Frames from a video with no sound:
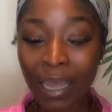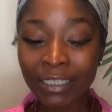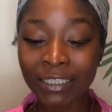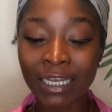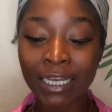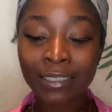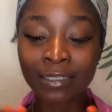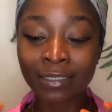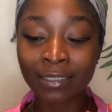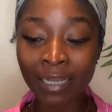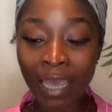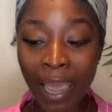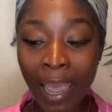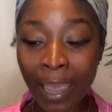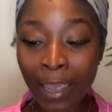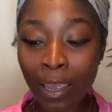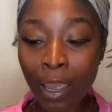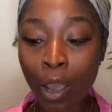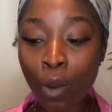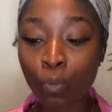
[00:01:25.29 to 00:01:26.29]

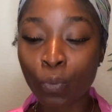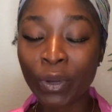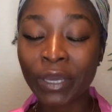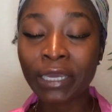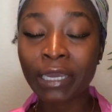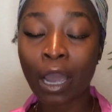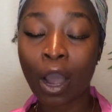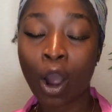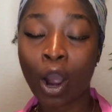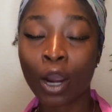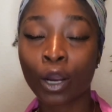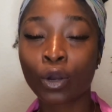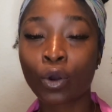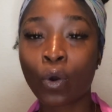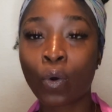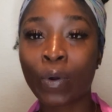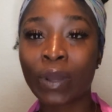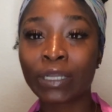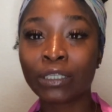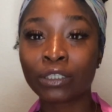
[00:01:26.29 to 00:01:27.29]
Today, we are
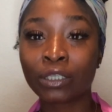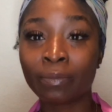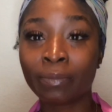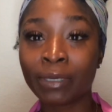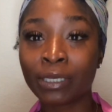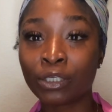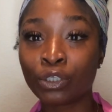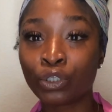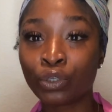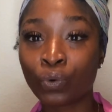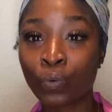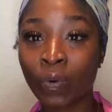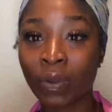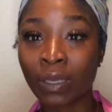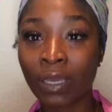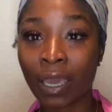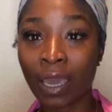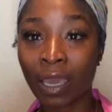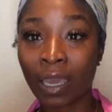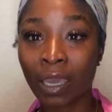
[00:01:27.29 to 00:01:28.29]
going to be
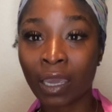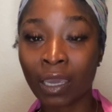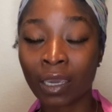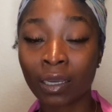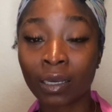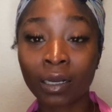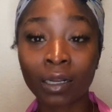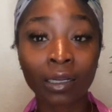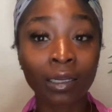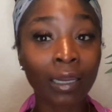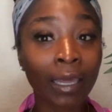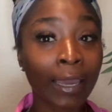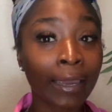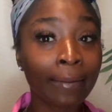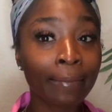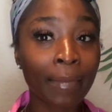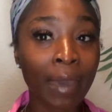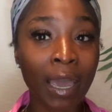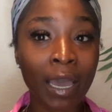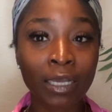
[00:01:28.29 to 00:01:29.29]
doing a clay
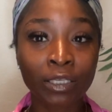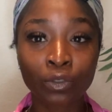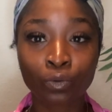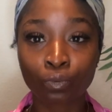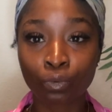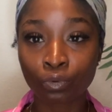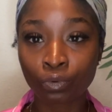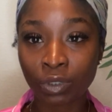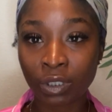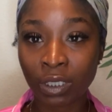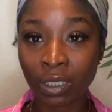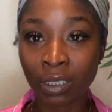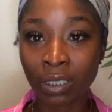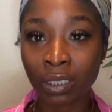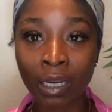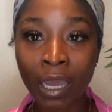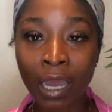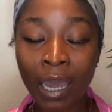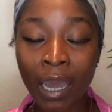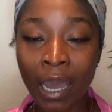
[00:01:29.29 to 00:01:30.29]
mask routine.